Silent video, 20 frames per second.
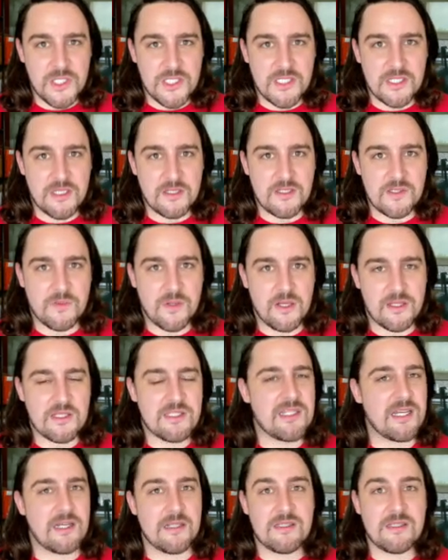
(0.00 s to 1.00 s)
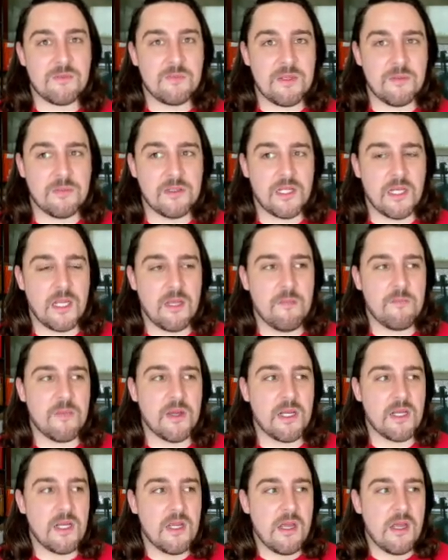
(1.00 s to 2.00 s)
is in it as well. There's tons of people in it,
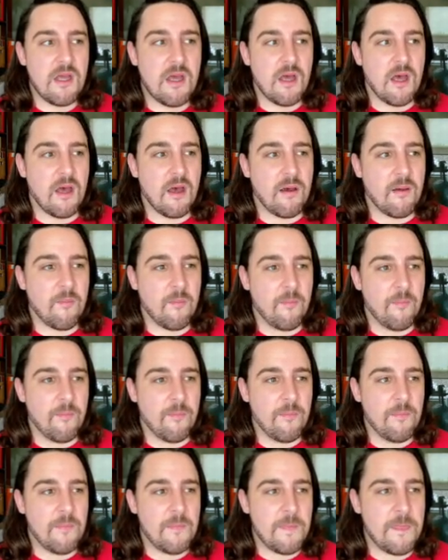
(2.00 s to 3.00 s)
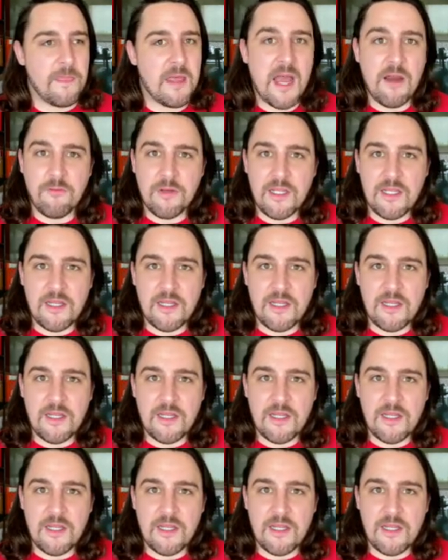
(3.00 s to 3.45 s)
but I really